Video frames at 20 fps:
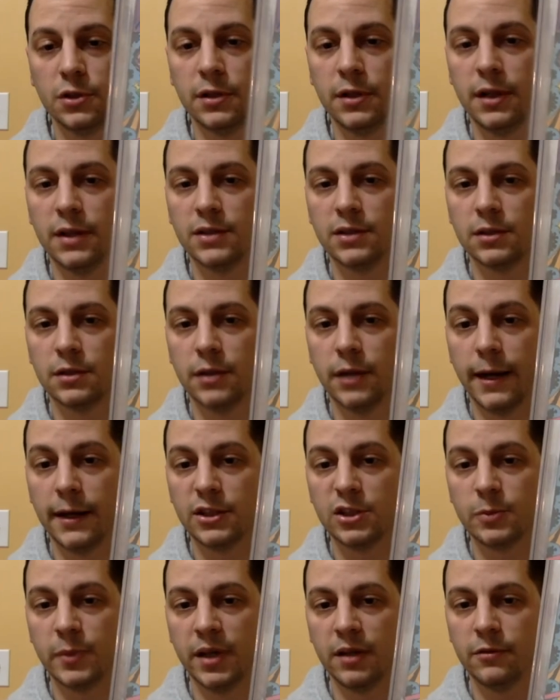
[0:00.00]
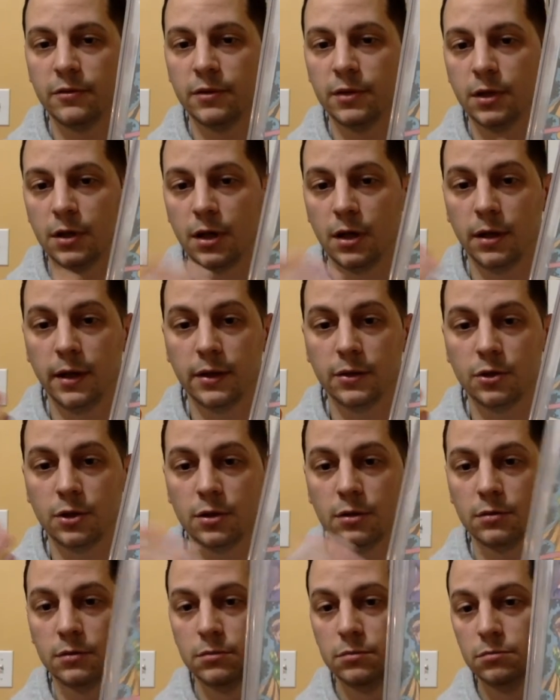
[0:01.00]
in as X-Men, the
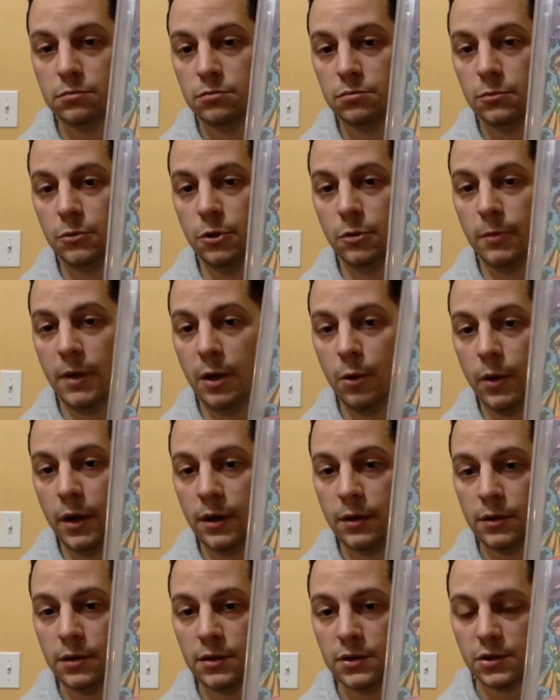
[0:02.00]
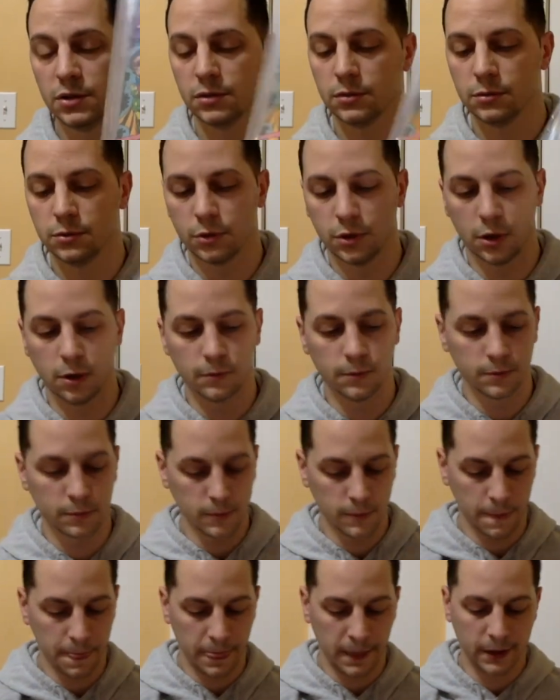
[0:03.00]
collector, you may want this. So
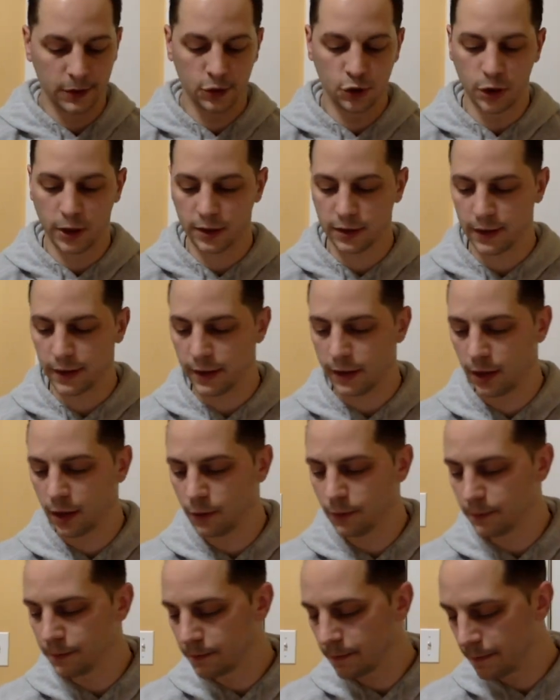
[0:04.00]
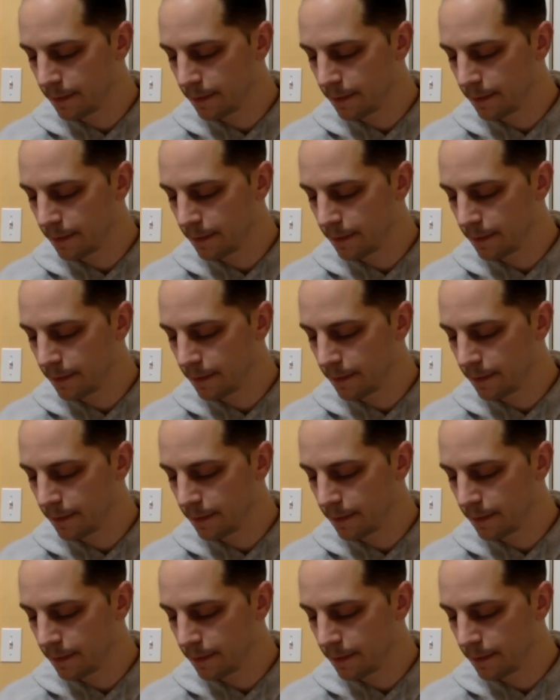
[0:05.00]
check that out.